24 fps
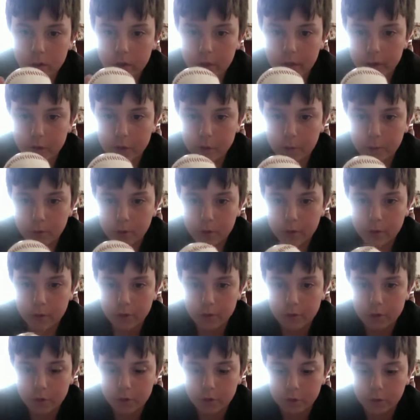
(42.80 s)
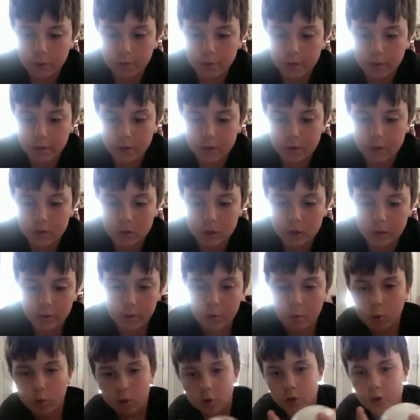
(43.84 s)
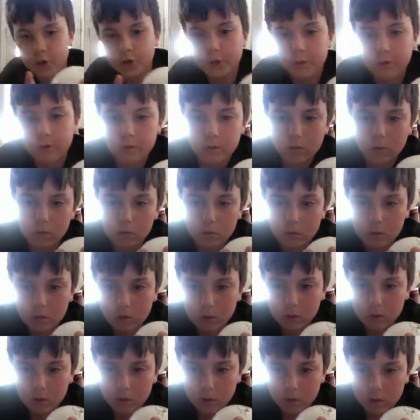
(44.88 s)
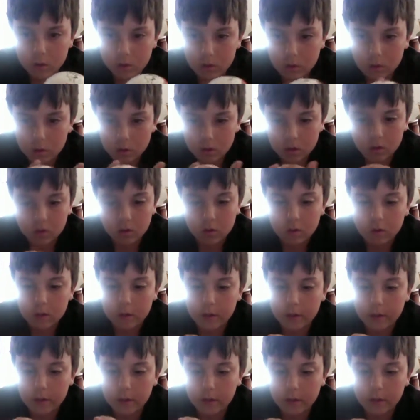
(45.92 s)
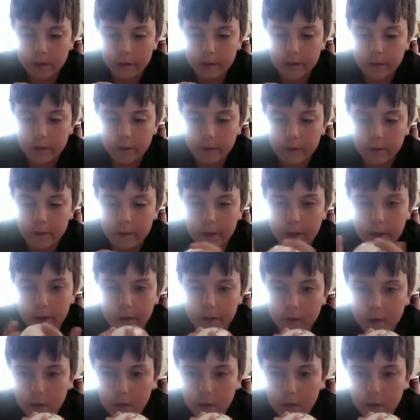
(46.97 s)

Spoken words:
and you put your two fingers on the horseshoe, kind of like that,